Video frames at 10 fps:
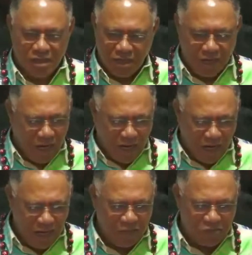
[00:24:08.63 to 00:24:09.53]
I
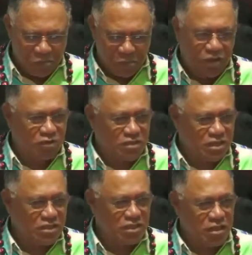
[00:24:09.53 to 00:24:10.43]
have to be
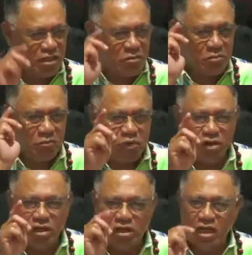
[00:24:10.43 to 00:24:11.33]
consistent in the
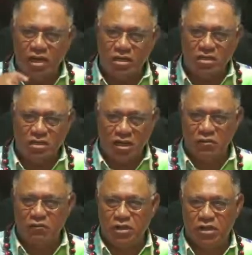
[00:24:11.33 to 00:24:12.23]
morning and
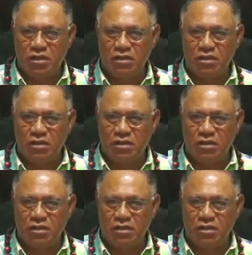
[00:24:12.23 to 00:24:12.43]
evening.